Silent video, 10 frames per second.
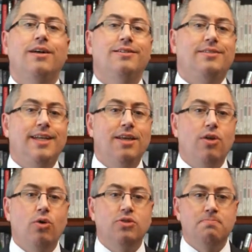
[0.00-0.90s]
See
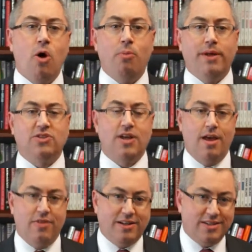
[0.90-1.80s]
those moments
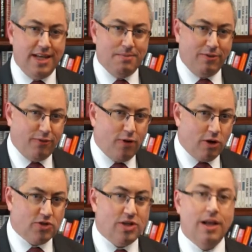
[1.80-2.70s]
that seem at
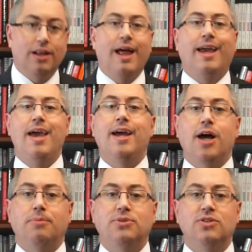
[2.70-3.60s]
first like
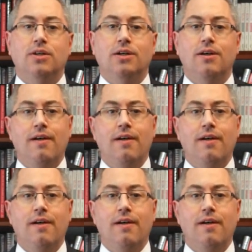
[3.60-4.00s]
hiccups